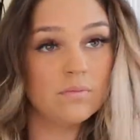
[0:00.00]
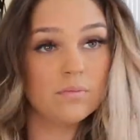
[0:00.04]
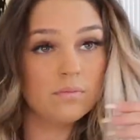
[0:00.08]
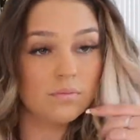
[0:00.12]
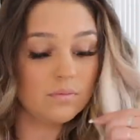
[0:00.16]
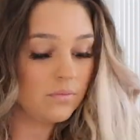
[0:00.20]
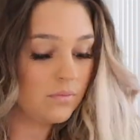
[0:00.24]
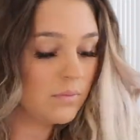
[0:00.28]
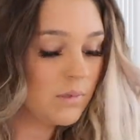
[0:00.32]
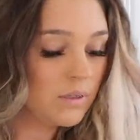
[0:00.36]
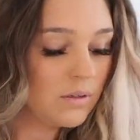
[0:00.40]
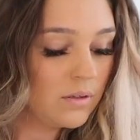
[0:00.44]

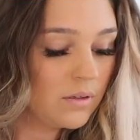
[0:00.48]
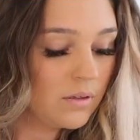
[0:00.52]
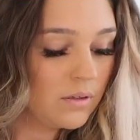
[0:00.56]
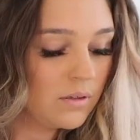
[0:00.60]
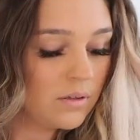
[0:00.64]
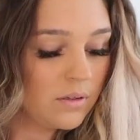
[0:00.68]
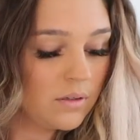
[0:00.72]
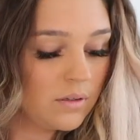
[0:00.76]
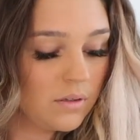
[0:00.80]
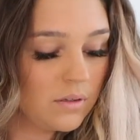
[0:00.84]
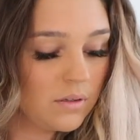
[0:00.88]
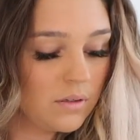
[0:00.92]

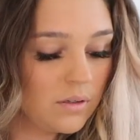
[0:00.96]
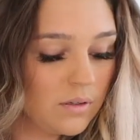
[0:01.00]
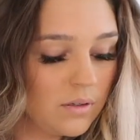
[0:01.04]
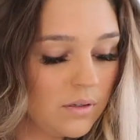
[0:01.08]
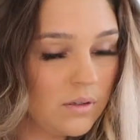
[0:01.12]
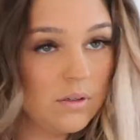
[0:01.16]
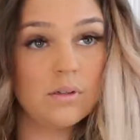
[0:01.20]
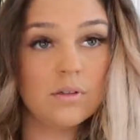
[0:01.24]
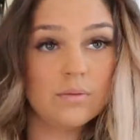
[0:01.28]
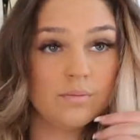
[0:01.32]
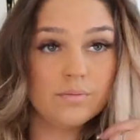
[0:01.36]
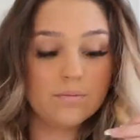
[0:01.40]

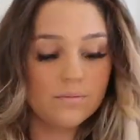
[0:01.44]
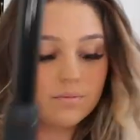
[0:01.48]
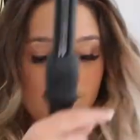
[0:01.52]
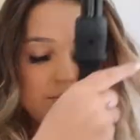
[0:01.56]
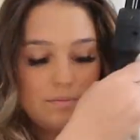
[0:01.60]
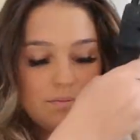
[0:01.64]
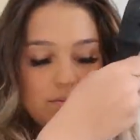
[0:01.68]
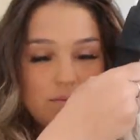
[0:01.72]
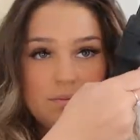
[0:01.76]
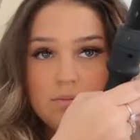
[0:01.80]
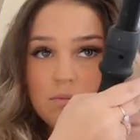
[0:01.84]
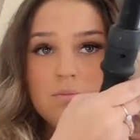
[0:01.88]

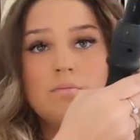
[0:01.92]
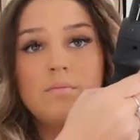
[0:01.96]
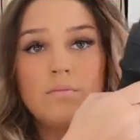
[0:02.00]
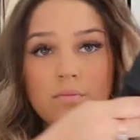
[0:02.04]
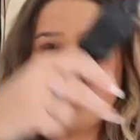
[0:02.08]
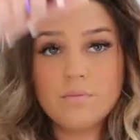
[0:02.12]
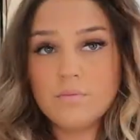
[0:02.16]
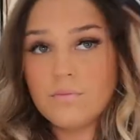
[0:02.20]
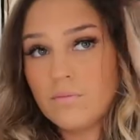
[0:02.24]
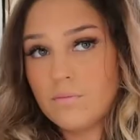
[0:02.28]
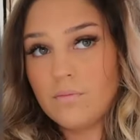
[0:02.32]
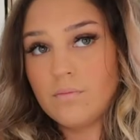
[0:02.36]

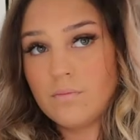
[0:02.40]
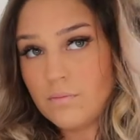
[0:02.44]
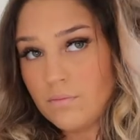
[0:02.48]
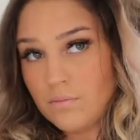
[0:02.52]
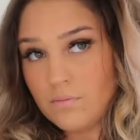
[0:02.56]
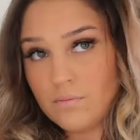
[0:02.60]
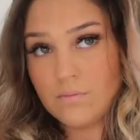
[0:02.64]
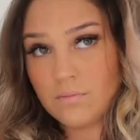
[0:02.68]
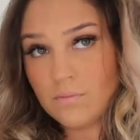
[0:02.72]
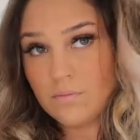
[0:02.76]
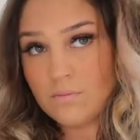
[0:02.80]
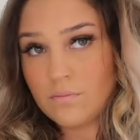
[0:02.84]

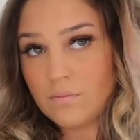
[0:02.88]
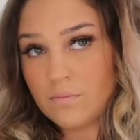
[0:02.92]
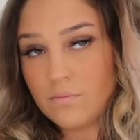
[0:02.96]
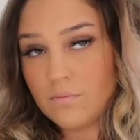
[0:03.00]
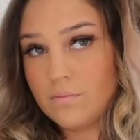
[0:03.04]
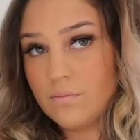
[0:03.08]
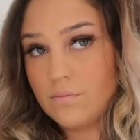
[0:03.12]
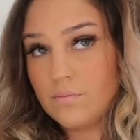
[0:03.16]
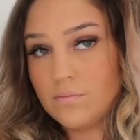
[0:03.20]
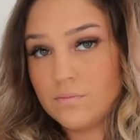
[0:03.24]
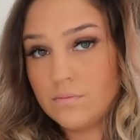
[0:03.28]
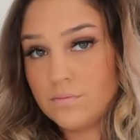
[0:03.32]

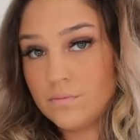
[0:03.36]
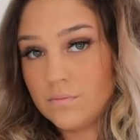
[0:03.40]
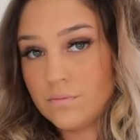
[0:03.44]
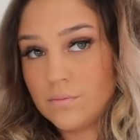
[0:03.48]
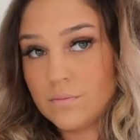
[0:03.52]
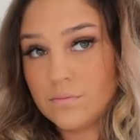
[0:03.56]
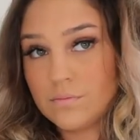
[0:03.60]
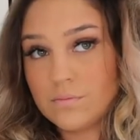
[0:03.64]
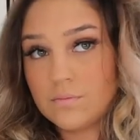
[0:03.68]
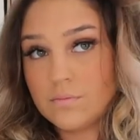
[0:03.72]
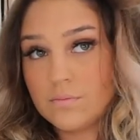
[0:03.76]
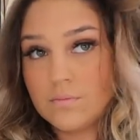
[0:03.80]
(no one is talking)